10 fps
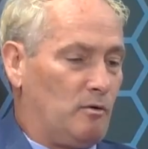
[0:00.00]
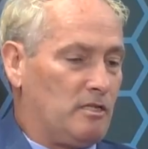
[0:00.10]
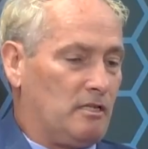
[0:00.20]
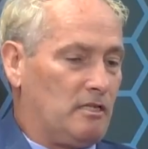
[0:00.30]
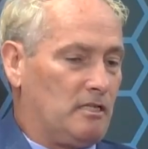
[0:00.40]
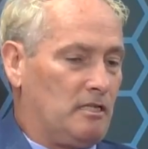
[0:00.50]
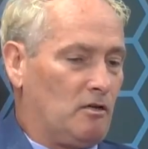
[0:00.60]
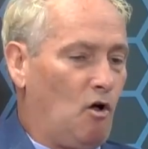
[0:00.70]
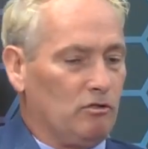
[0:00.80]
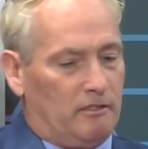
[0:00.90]
it's a it's
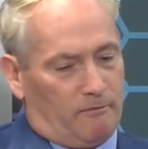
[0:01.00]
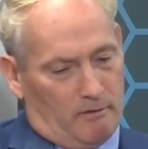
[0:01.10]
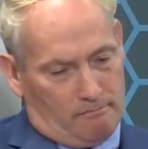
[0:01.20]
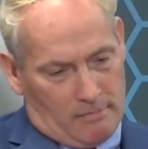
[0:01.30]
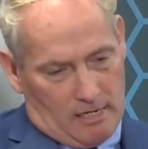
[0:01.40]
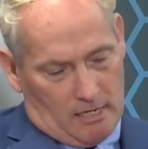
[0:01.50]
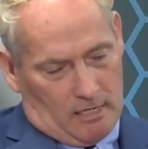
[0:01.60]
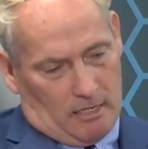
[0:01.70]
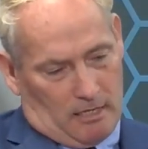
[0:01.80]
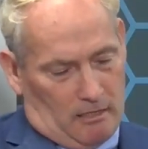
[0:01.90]
a whole different
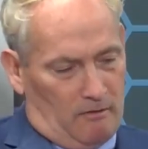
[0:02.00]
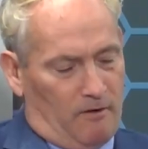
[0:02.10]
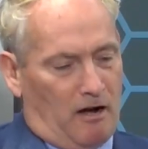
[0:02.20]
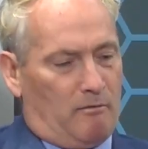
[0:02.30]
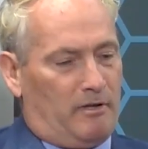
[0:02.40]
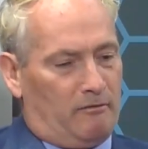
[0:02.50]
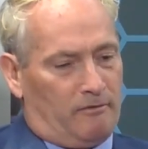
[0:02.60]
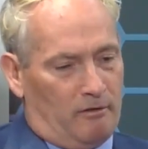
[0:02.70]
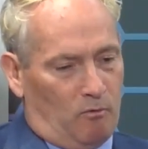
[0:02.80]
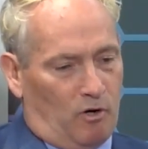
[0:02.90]
uh, environment
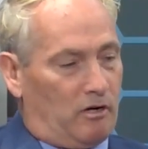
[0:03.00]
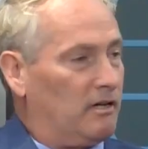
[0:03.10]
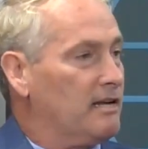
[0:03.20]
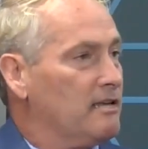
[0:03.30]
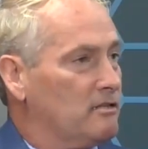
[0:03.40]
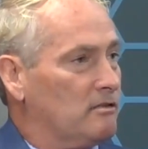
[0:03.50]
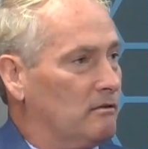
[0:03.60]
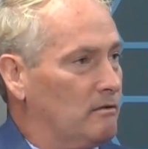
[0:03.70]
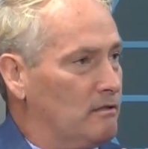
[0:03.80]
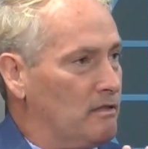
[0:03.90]
for the worker.
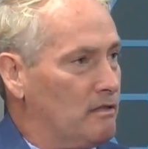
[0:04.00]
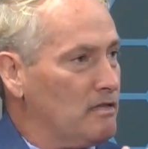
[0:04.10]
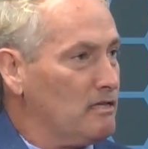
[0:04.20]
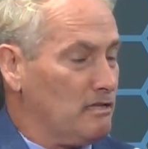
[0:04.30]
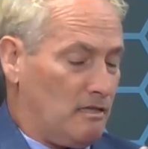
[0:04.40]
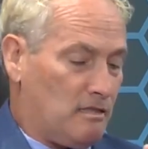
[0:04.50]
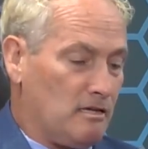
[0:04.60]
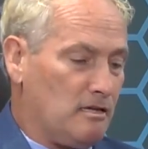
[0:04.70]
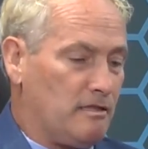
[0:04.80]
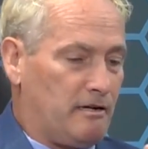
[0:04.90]
So the, the, the
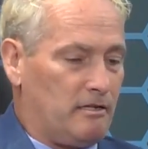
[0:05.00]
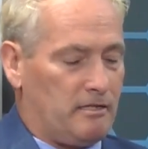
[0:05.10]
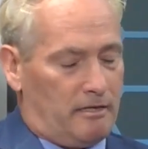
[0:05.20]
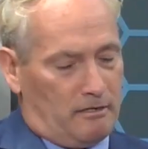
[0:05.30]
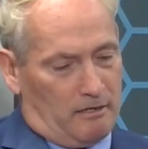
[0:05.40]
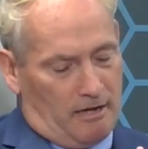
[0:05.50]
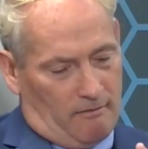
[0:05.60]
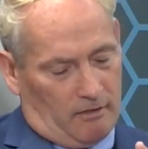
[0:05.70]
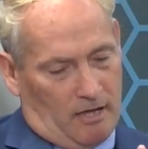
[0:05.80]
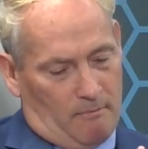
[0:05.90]
thinking there is that you're going to
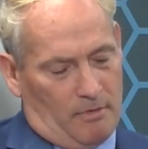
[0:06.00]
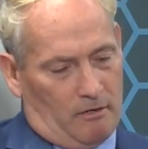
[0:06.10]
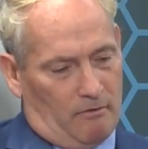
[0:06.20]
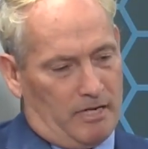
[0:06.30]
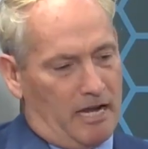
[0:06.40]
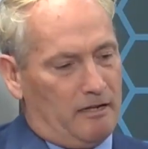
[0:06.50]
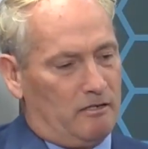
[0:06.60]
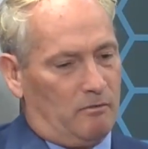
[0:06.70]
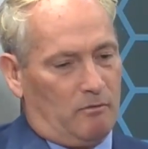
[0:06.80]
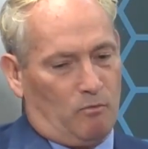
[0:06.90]
have a lot better
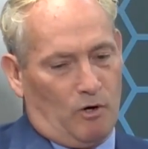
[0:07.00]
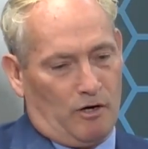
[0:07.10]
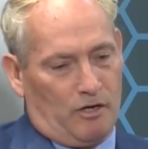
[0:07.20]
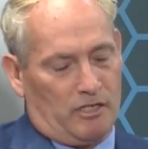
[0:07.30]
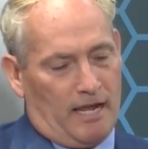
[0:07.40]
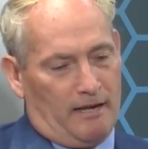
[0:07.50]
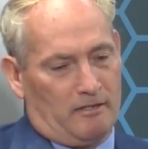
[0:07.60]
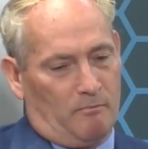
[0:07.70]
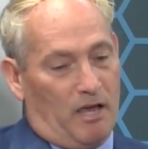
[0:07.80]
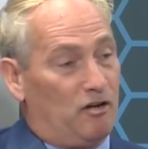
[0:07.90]
retainage with workers and
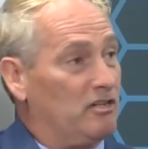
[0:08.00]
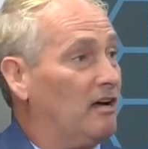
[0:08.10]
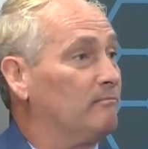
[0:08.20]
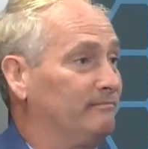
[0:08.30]
it's a better job.